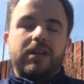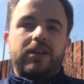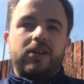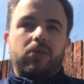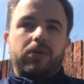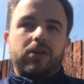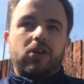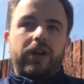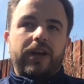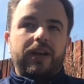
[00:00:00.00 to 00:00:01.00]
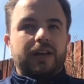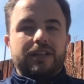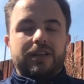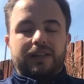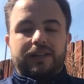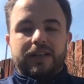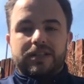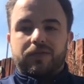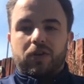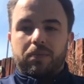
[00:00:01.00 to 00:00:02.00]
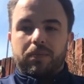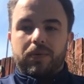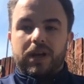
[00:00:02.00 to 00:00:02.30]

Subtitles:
You're looking at this from,